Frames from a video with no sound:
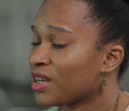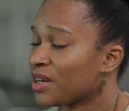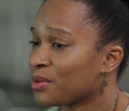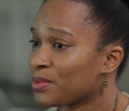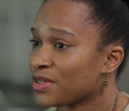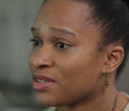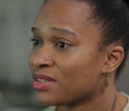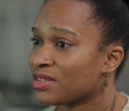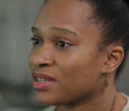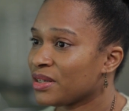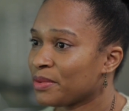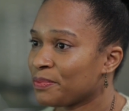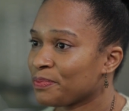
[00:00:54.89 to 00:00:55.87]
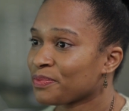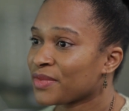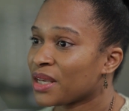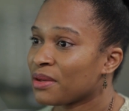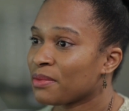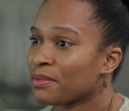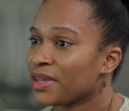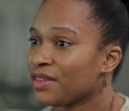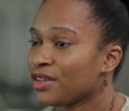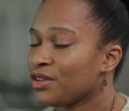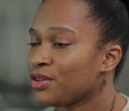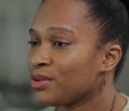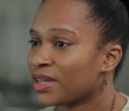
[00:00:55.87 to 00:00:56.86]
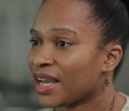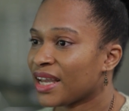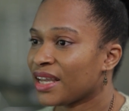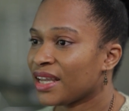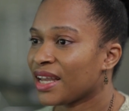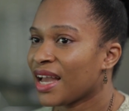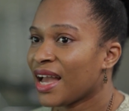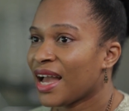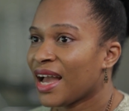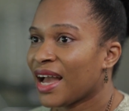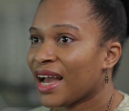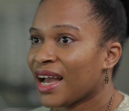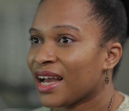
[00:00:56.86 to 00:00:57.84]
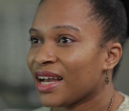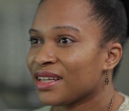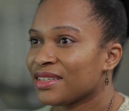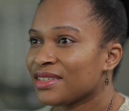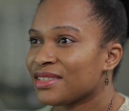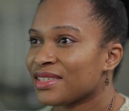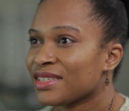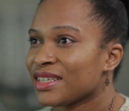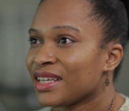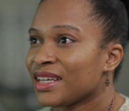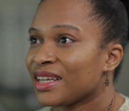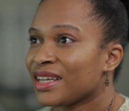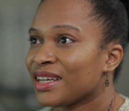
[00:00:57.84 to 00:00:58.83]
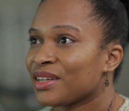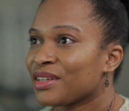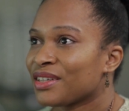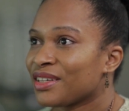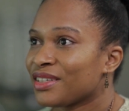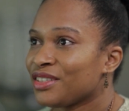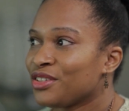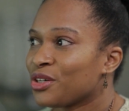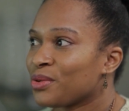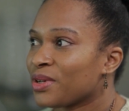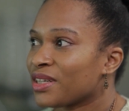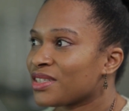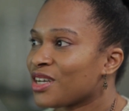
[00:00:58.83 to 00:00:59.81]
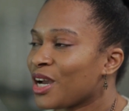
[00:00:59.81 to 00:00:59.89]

when I was in the UK, and you know, at